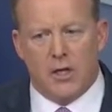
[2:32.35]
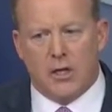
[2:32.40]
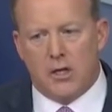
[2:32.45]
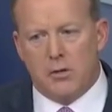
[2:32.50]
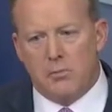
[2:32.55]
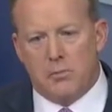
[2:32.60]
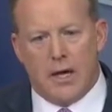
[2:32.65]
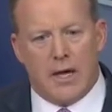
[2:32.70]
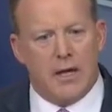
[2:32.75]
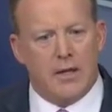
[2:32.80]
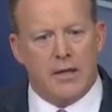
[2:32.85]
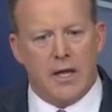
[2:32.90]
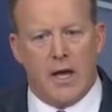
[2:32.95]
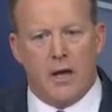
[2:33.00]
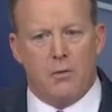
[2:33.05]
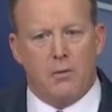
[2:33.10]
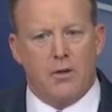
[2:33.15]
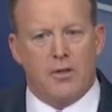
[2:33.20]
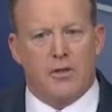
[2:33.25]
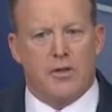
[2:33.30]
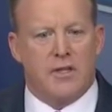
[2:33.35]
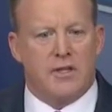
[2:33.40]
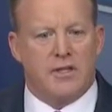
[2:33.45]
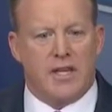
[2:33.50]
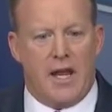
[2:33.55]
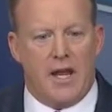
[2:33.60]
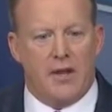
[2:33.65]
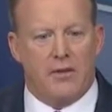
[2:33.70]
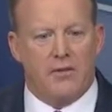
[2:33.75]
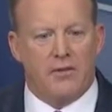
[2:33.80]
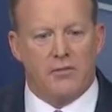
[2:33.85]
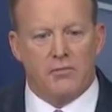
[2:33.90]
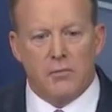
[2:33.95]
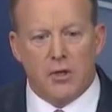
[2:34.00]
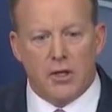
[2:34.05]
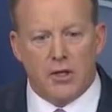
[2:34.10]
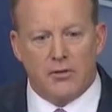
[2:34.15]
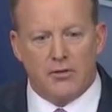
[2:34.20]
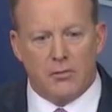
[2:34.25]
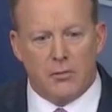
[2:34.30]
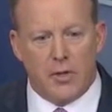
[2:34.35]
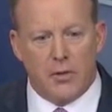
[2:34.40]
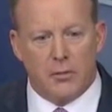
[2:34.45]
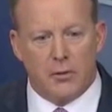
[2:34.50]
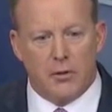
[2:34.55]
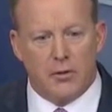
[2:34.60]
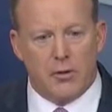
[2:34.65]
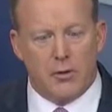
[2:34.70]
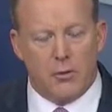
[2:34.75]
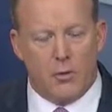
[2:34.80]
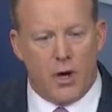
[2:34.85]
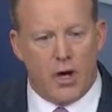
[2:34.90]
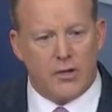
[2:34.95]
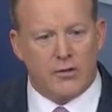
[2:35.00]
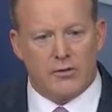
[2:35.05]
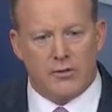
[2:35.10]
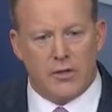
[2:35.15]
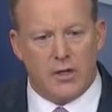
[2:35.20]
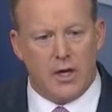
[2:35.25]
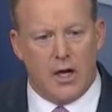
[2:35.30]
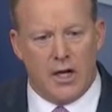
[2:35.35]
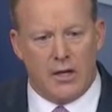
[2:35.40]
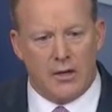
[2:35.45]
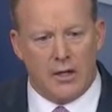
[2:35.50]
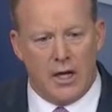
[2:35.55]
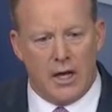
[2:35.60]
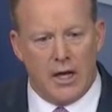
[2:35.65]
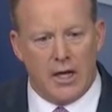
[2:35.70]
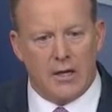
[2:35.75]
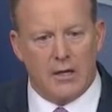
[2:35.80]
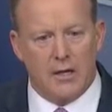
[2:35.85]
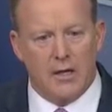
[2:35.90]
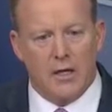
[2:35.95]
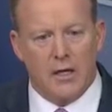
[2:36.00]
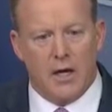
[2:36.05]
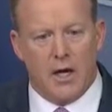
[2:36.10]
Combine that with the tens of millions of people that watched it online